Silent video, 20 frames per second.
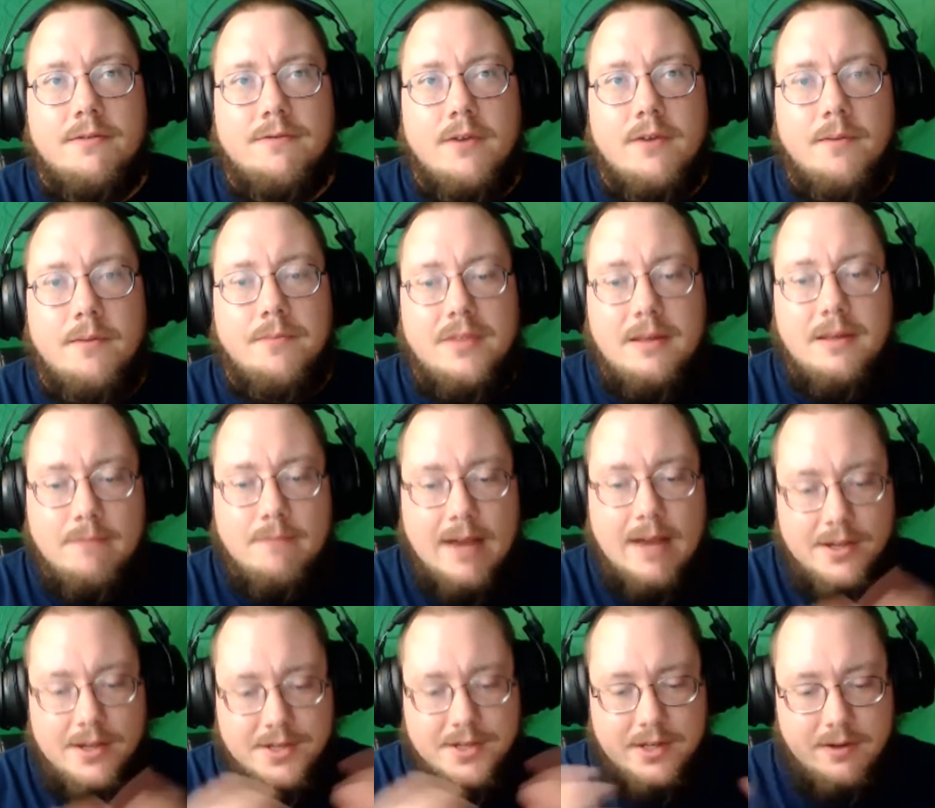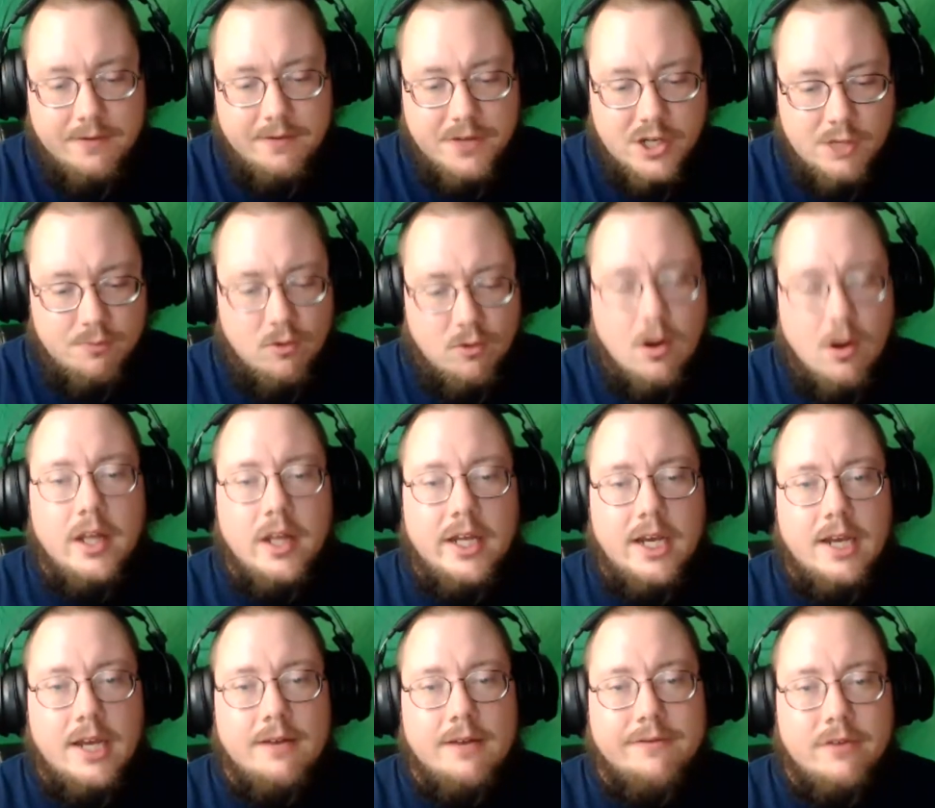from the massive
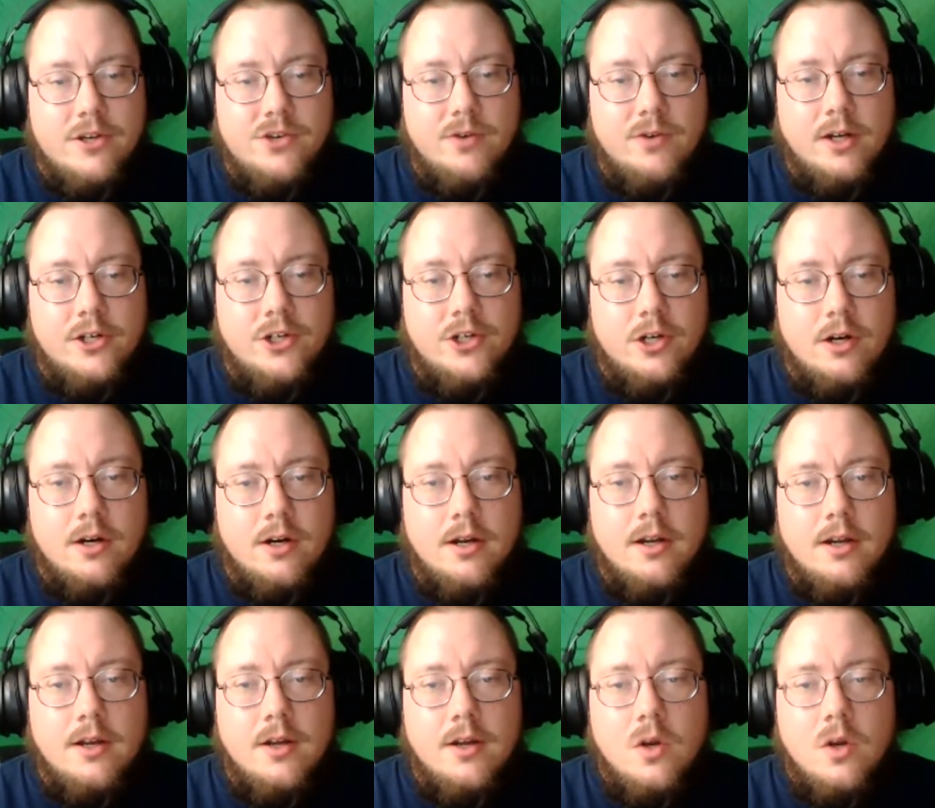sprawling infrastructure,